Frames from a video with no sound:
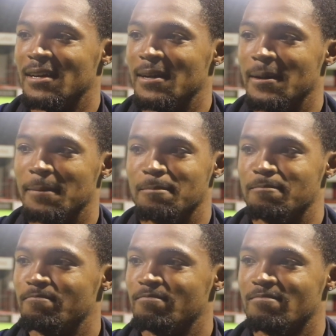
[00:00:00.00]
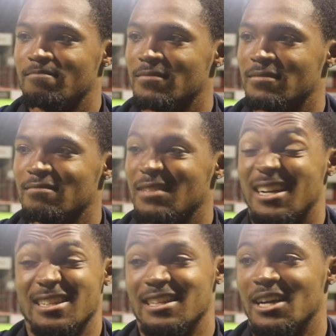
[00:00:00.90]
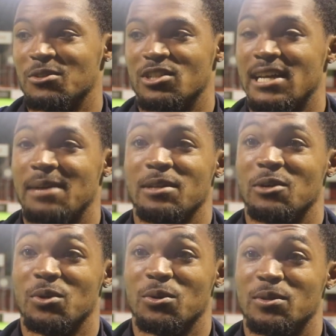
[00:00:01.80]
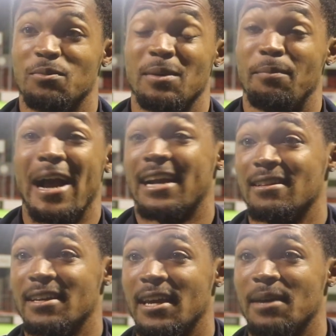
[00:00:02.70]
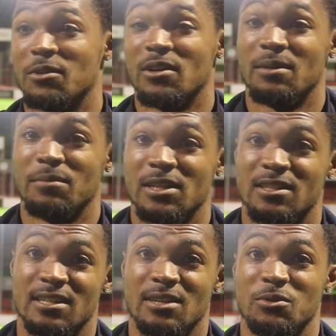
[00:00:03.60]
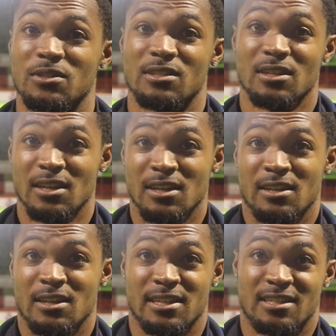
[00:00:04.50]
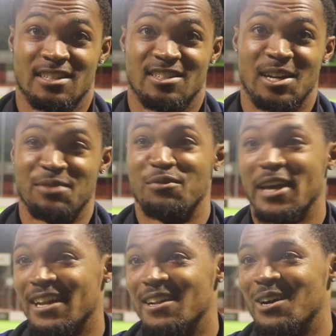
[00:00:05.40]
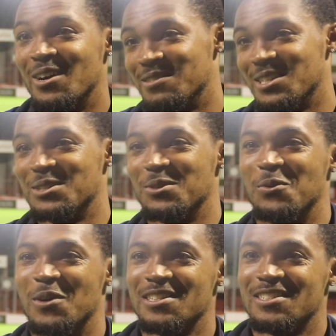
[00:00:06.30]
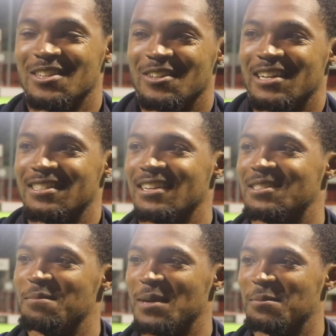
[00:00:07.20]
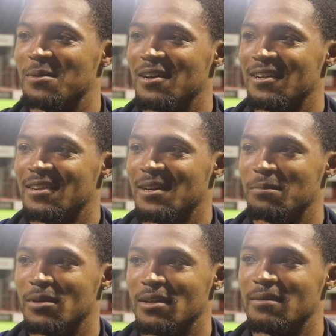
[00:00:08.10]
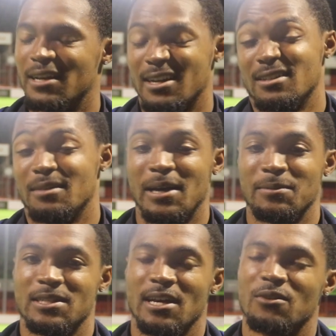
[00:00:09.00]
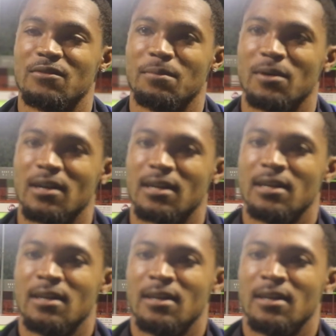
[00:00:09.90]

Um, like I said, I was just happy that we were able to be back in the game. You know what I mean? It's it was it's, it's not in vain now, obviously, because we won. So that that's the main part. Um, but uh, like I said, I'm happy to get off the mark,